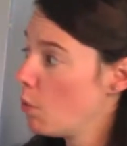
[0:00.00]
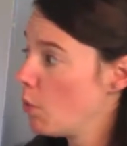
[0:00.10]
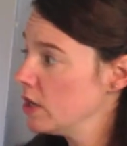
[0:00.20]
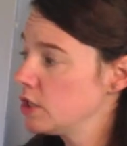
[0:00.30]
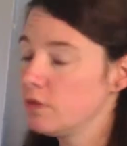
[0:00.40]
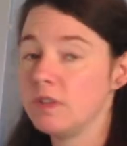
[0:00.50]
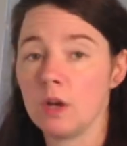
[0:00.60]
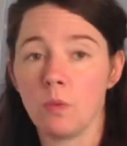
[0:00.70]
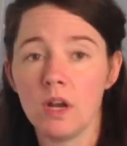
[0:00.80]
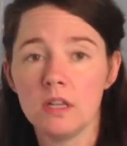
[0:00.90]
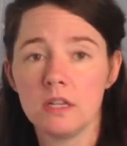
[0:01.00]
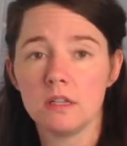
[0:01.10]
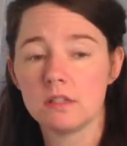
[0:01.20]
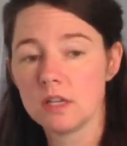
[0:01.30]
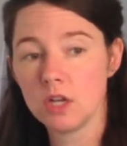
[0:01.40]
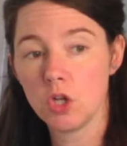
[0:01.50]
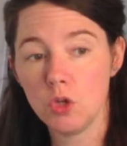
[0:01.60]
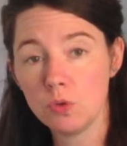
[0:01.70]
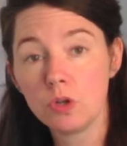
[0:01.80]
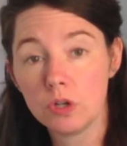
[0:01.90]
Once you've done one of these,
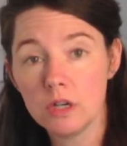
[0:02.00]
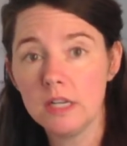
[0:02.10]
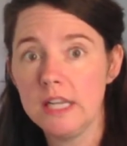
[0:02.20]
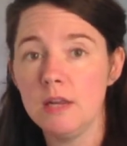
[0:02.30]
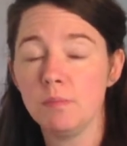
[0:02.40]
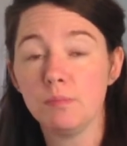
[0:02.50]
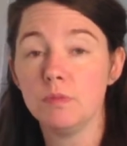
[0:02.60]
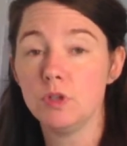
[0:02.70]
you could keep